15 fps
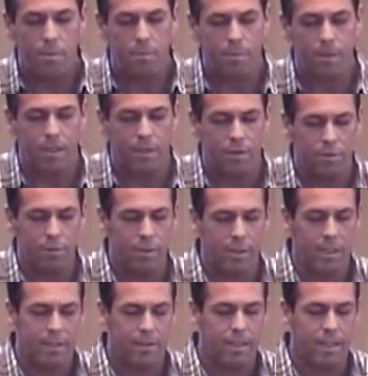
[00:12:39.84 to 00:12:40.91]
But I also
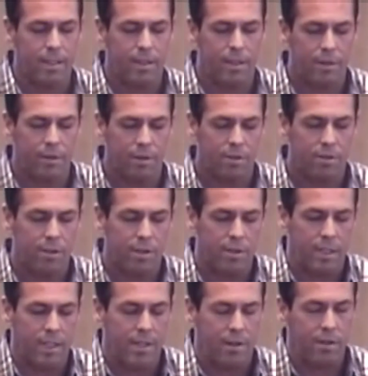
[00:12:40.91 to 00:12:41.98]
realized that,
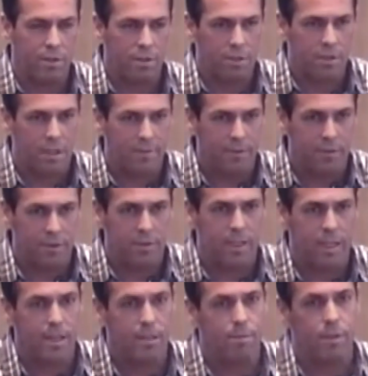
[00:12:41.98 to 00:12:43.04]
the Catholic Church offers the
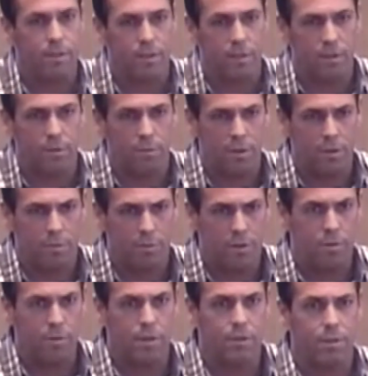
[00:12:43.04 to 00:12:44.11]
sacraments and the
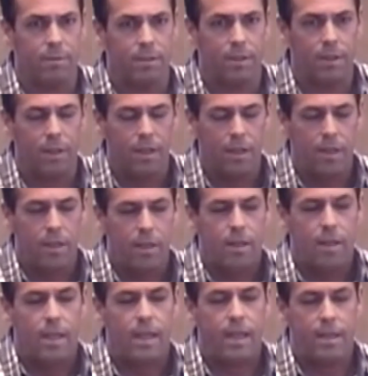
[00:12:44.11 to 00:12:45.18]
ritualism
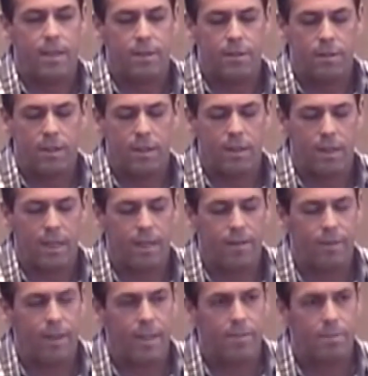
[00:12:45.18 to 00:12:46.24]
and a lot
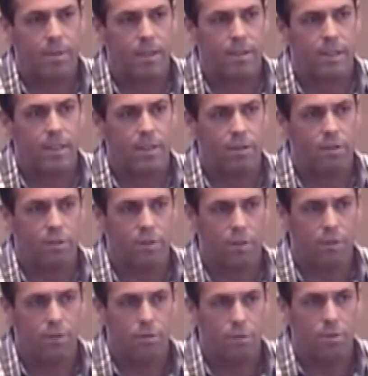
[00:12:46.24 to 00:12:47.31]
of aspects that is
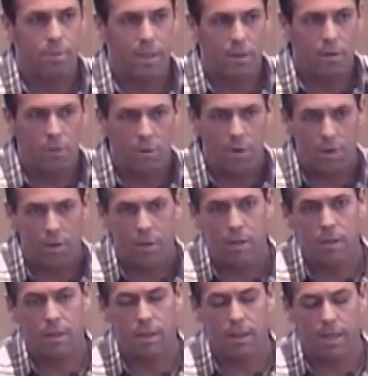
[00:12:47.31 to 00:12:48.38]
still true to my core,
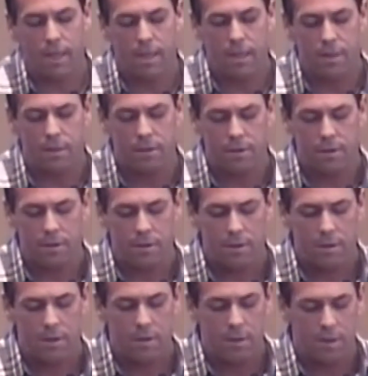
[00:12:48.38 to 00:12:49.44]
and
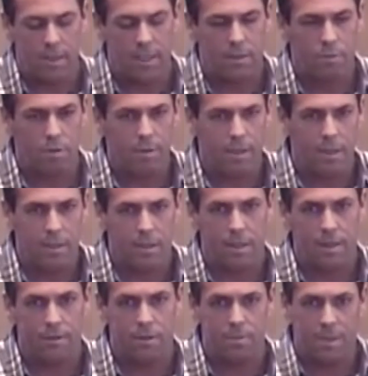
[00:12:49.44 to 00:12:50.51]
that's where
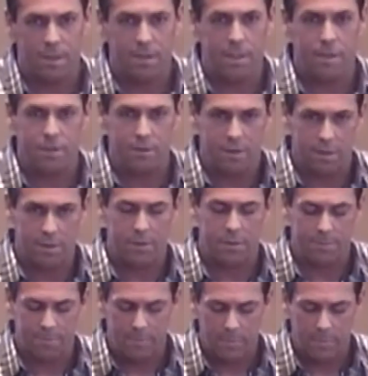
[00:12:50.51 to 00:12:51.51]
obviously my allegiance is.